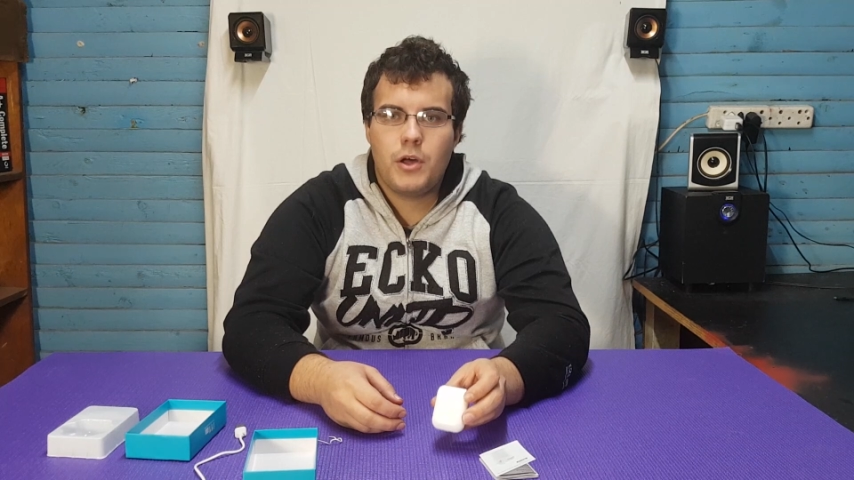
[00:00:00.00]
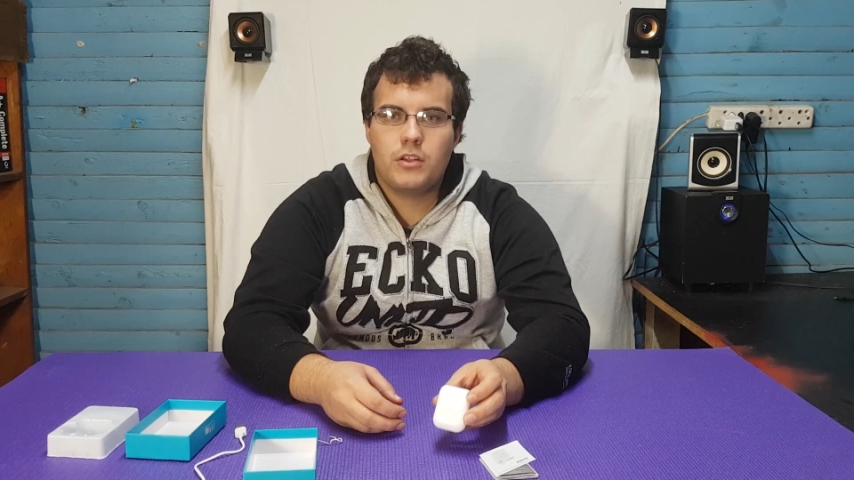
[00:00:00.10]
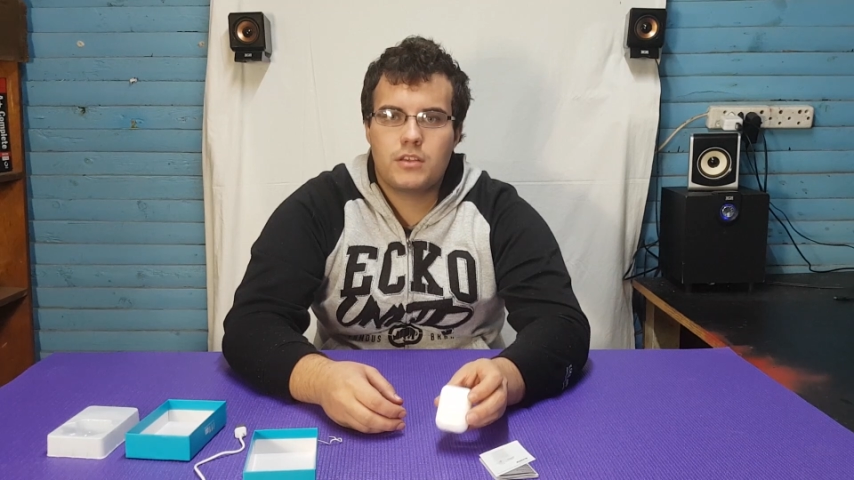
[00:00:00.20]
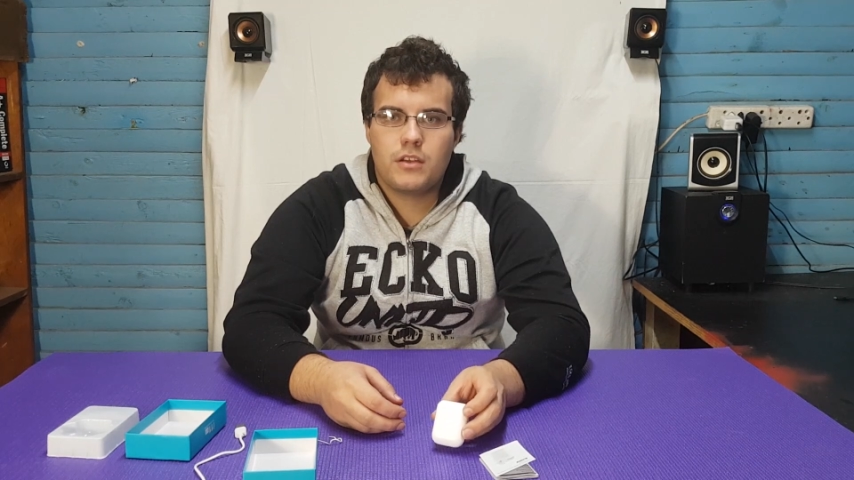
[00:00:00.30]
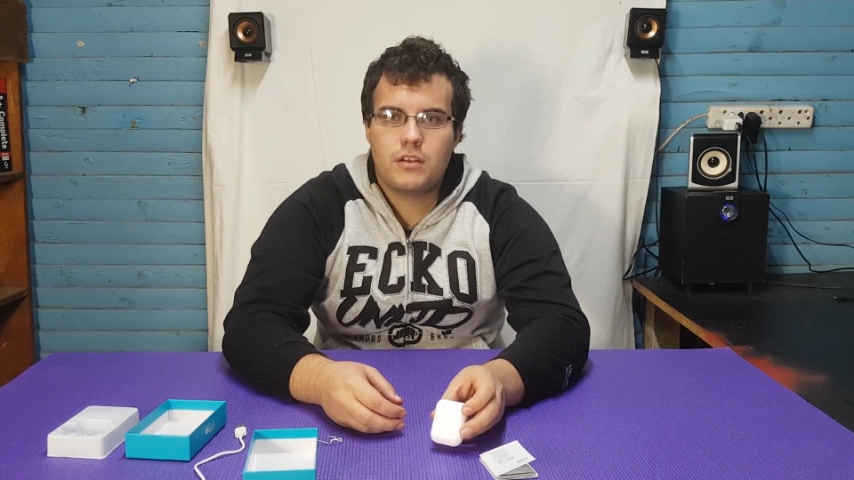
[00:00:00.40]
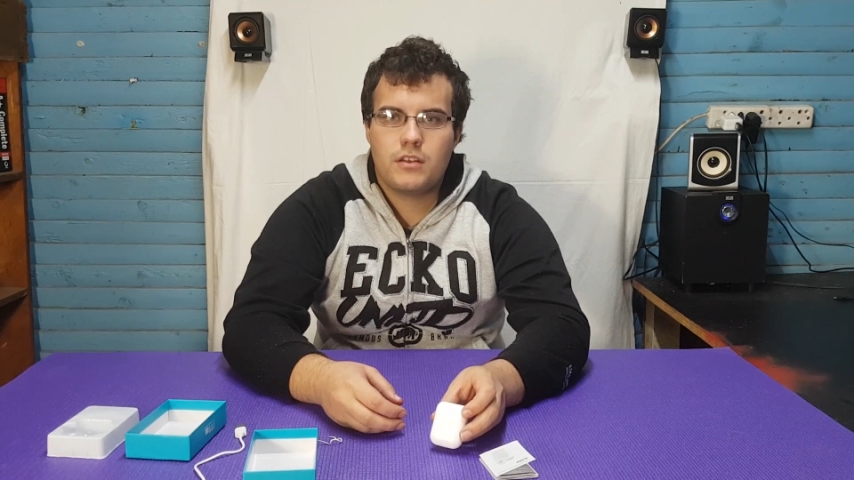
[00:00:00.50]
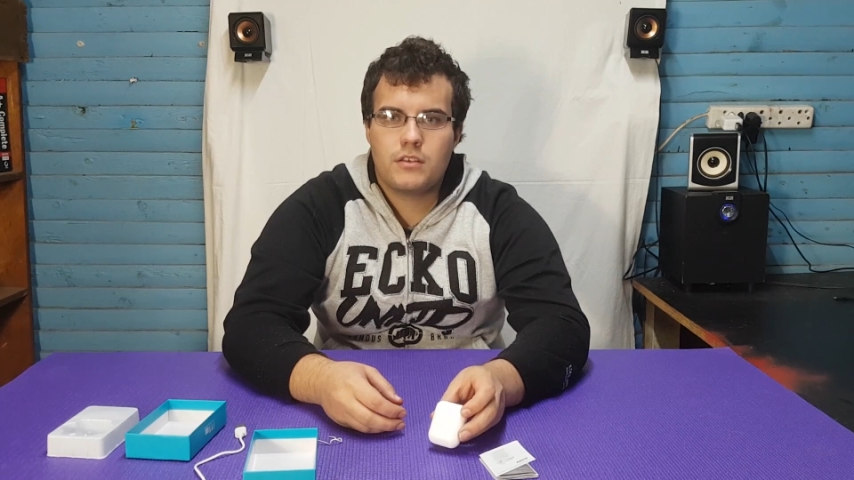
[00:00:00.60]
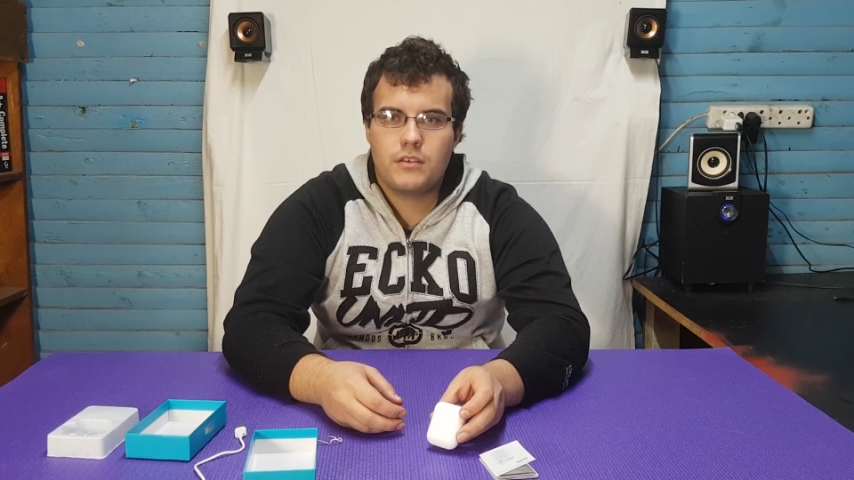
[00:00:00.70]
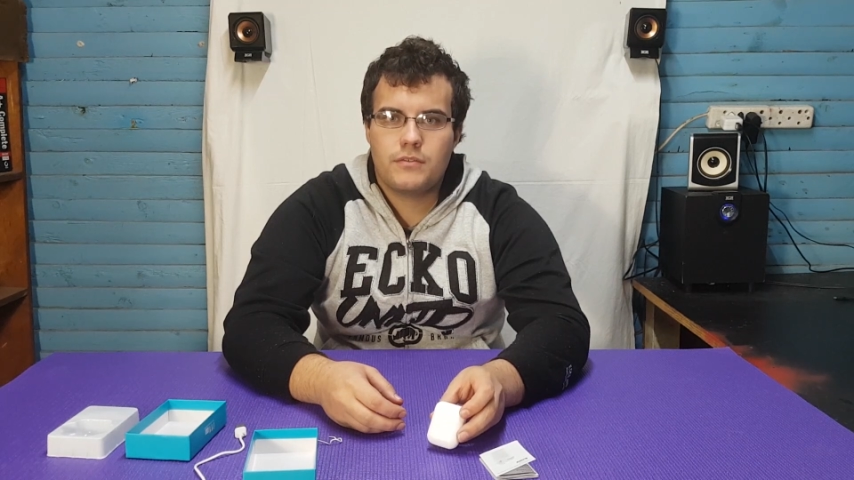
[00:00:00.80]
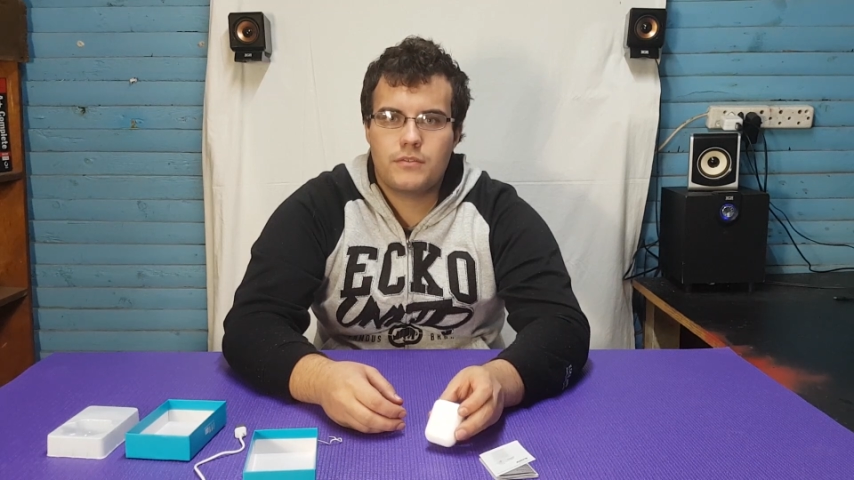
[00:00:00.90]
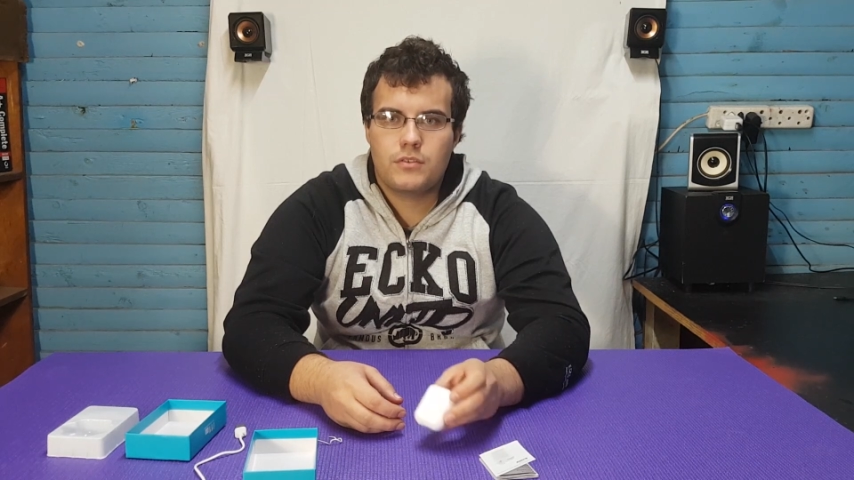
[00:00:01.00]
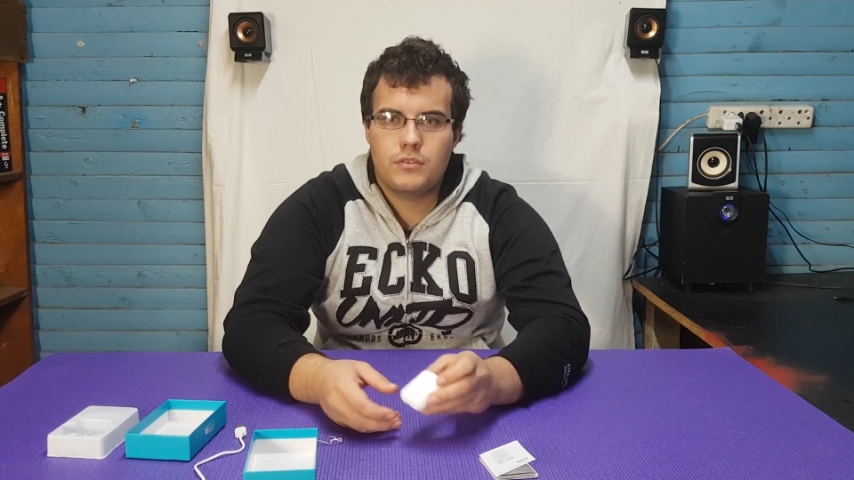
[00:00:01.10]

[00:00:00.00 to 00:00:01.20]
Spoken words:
alternative